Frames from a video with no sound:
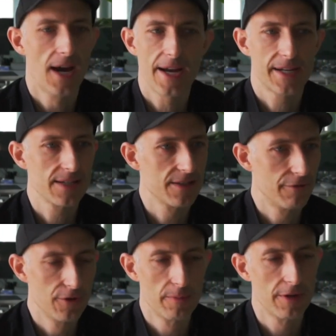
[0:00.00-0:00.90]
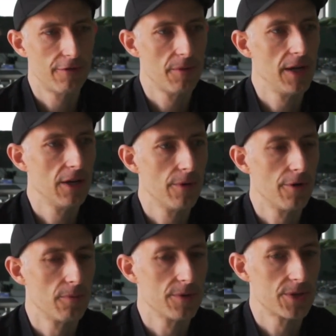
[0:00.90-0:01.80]
I guess if you're a bit familiar with
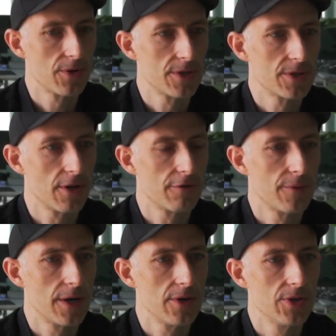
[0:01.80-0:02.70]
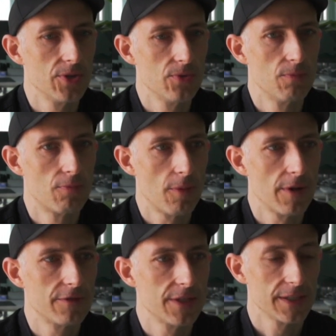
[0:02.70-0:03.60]
open source software, you probably
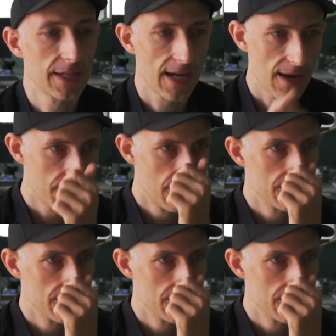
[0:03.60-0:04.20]
have seen GitLab.